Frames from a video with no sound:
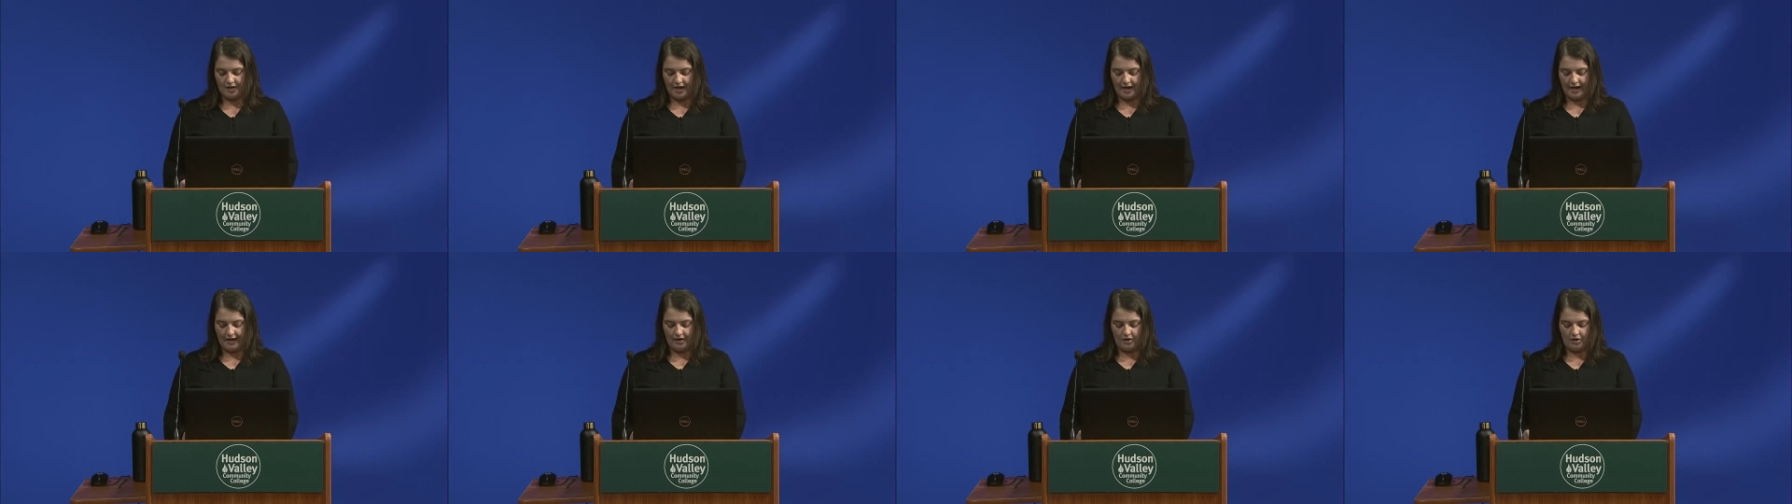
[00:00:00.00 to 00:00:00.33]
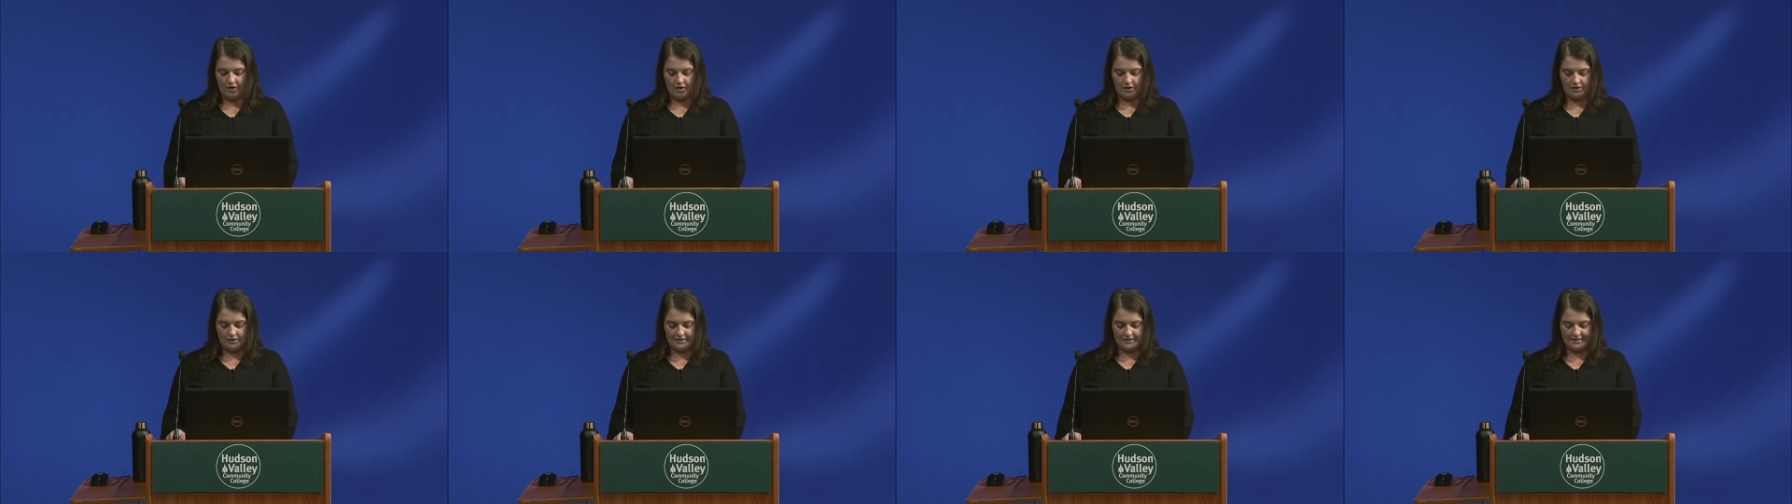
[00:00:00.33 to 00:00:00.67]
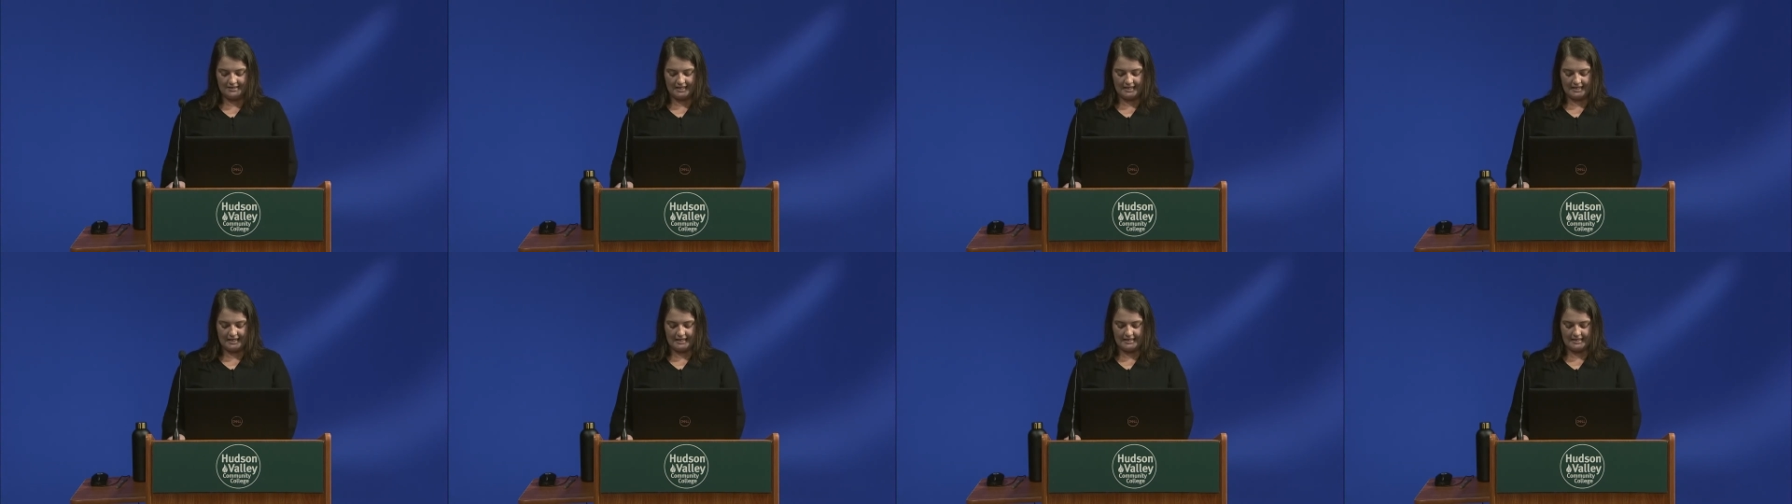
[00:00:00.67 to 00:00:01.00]
I call
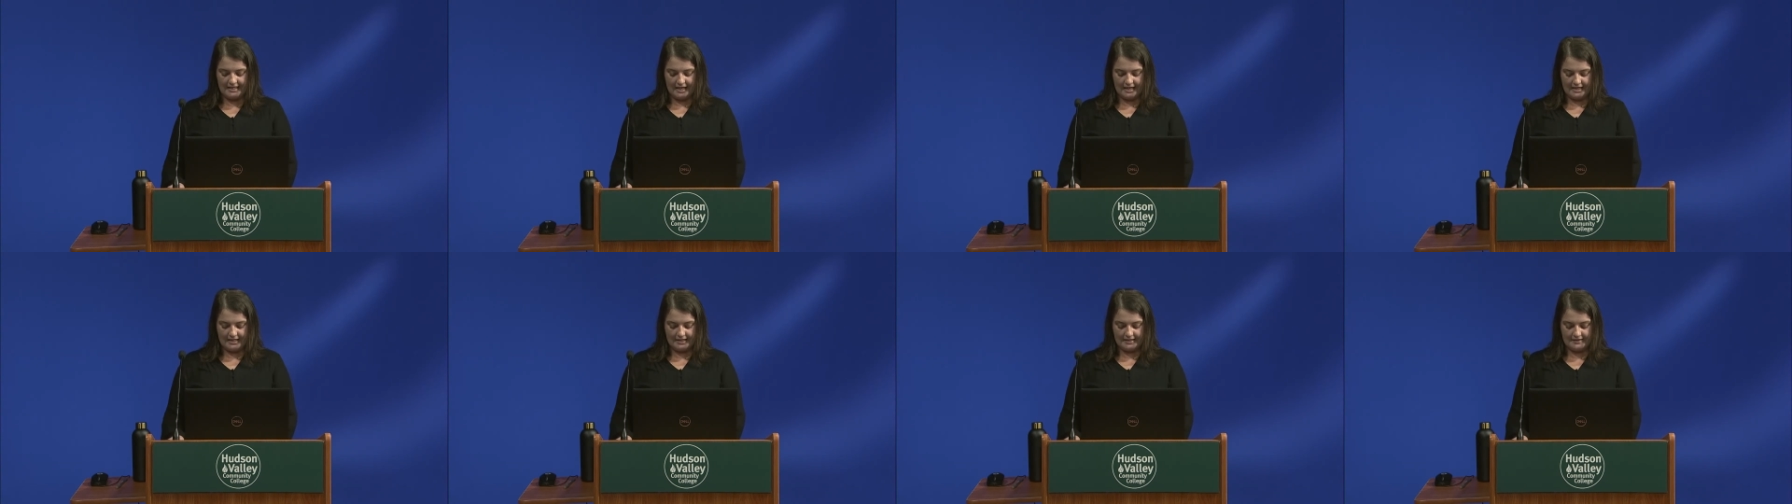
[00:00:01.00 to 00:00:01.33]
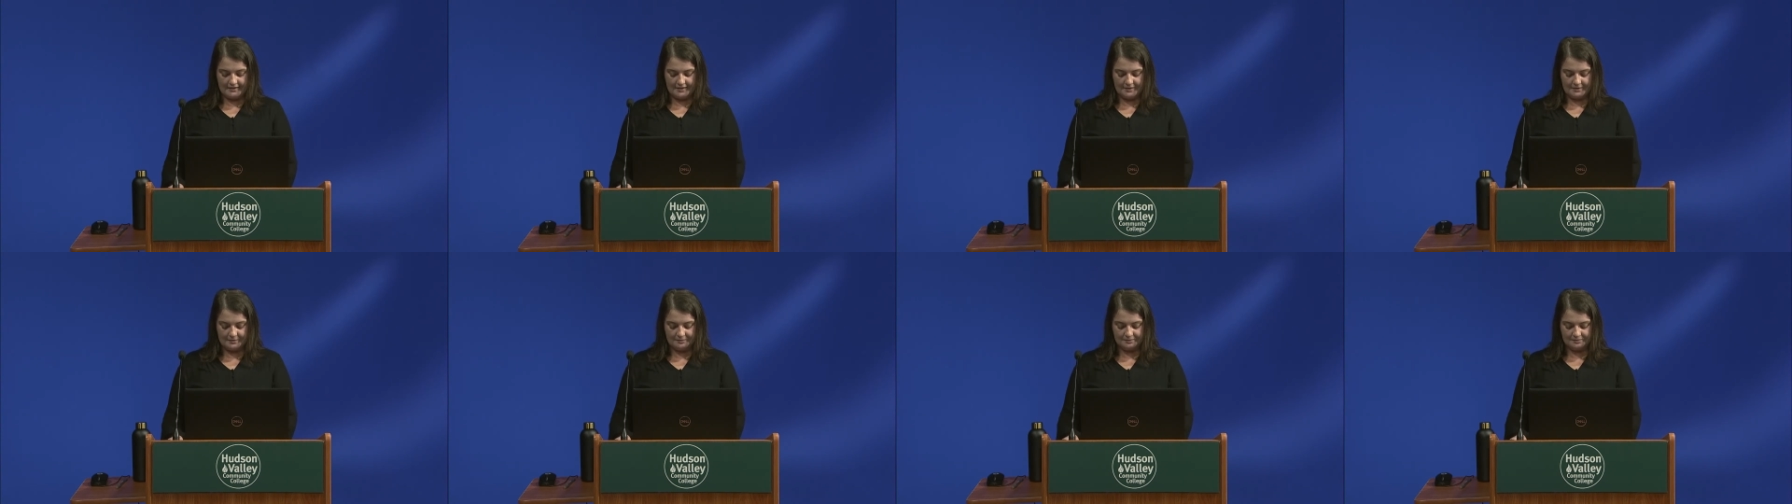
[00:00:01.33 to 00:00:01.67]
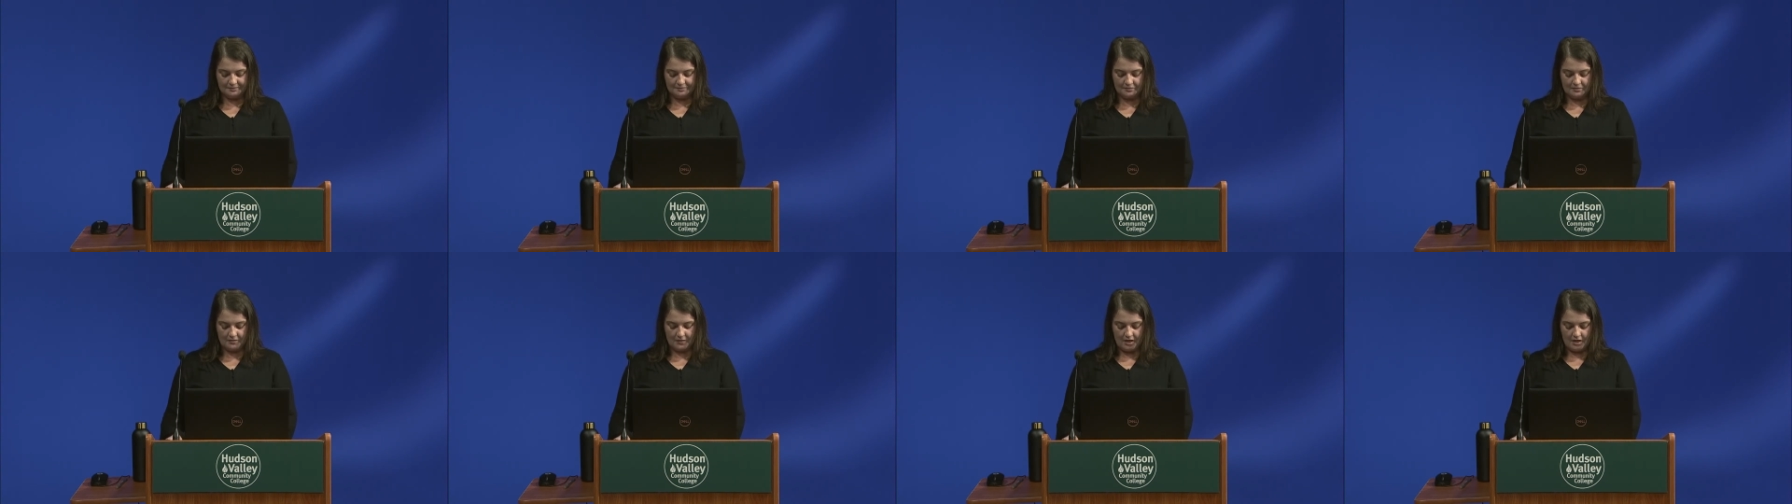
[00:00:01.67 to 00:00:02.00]
teeny tinies.
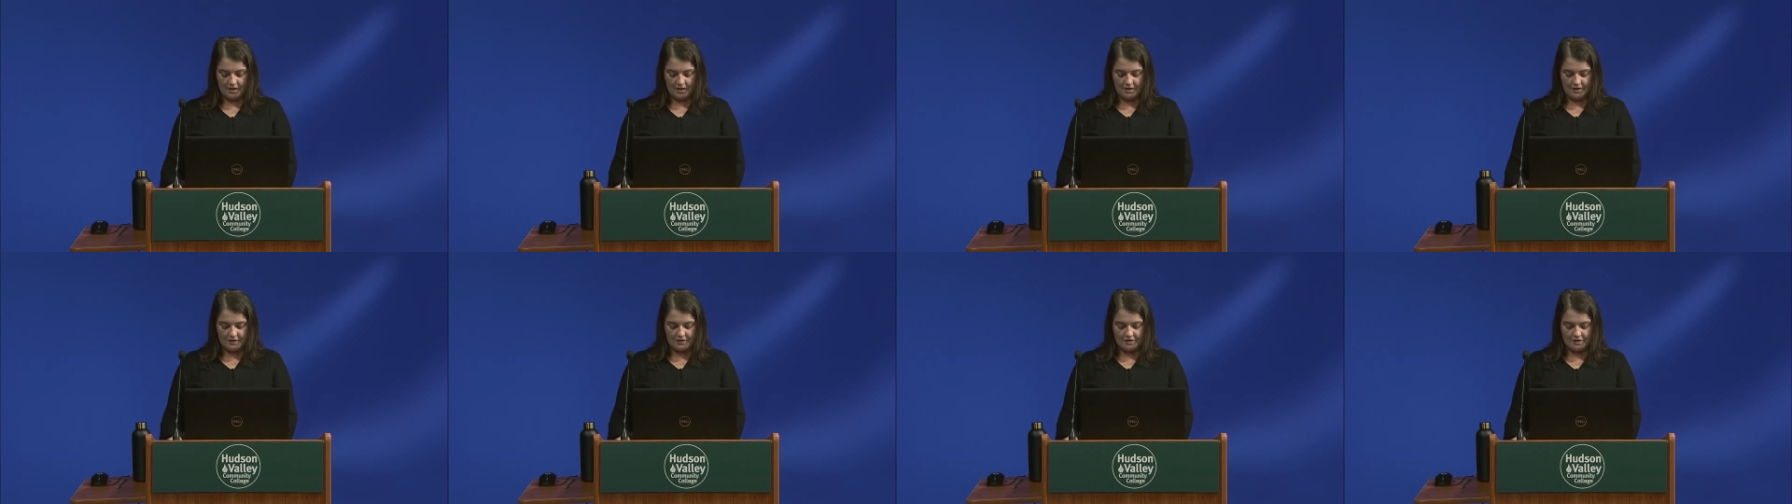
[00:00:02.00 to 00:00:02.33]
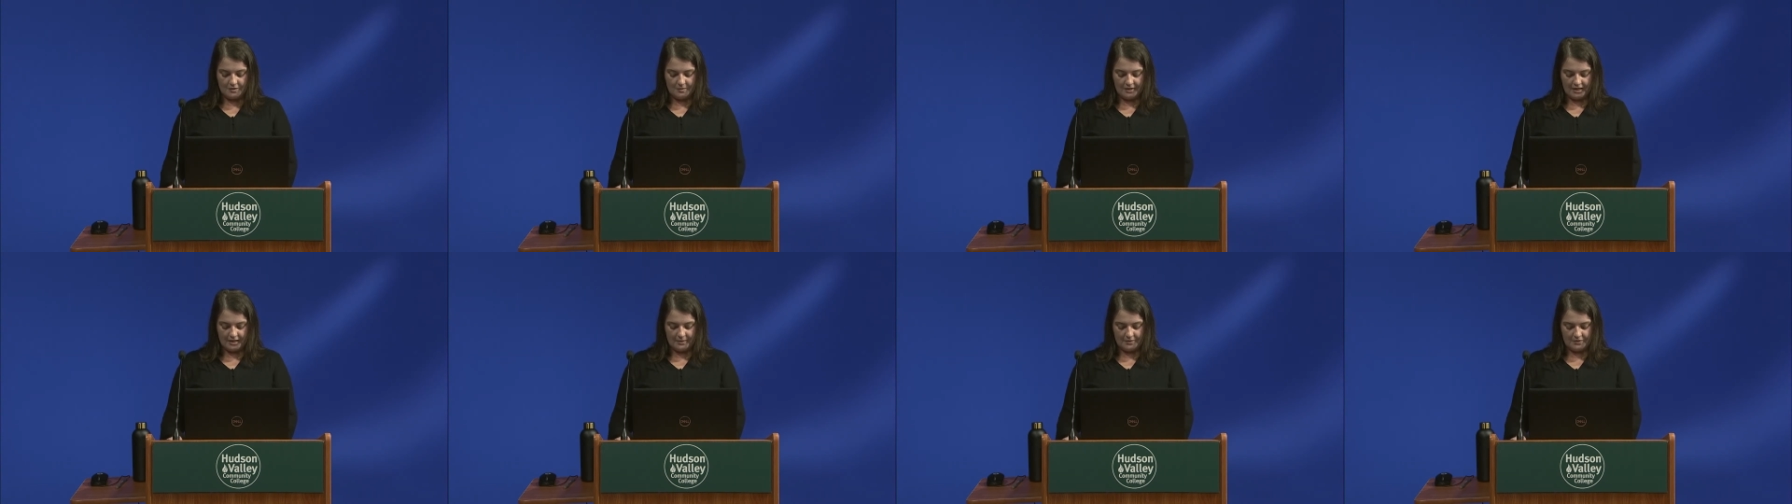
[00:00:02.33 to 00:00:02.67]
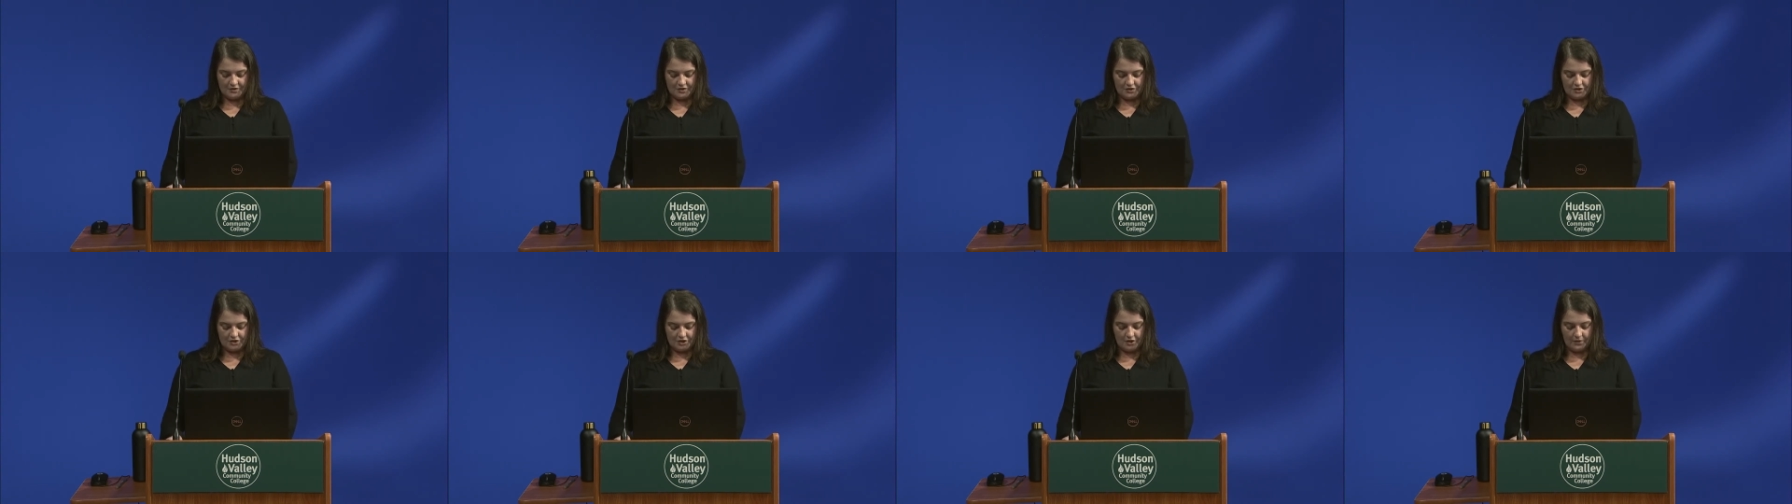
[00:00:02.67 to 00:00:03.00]
To be able
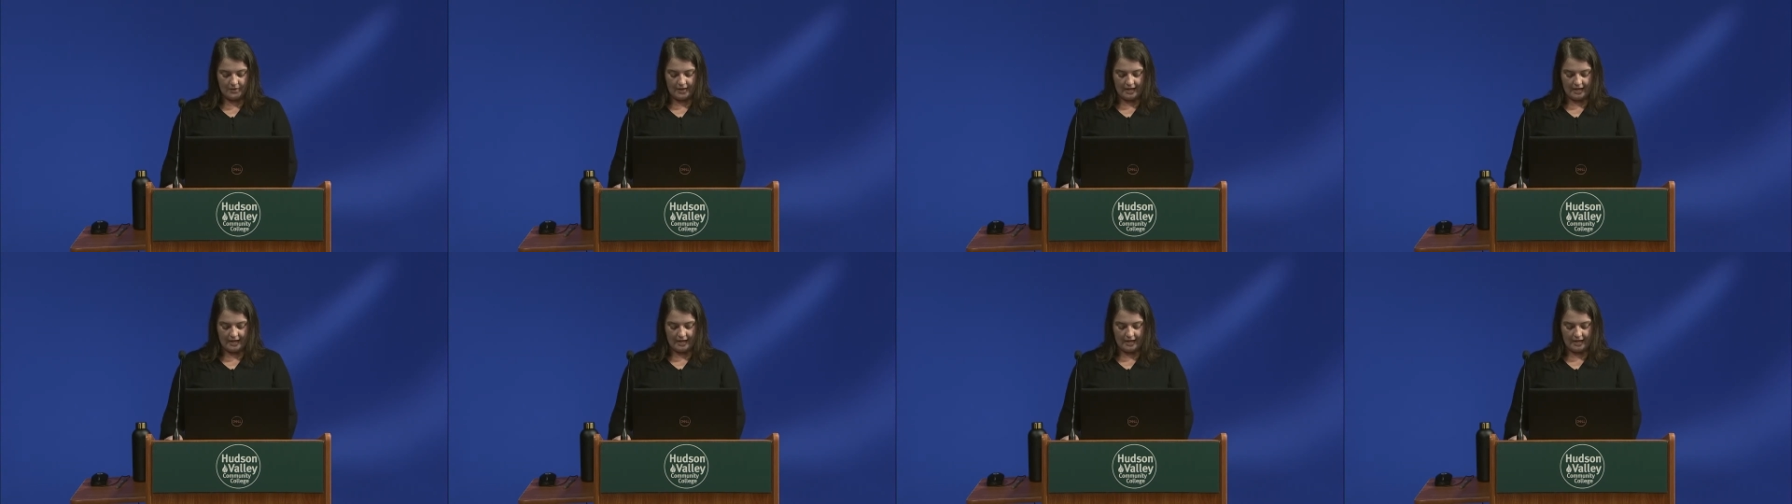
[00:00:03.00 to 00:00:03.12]
to tow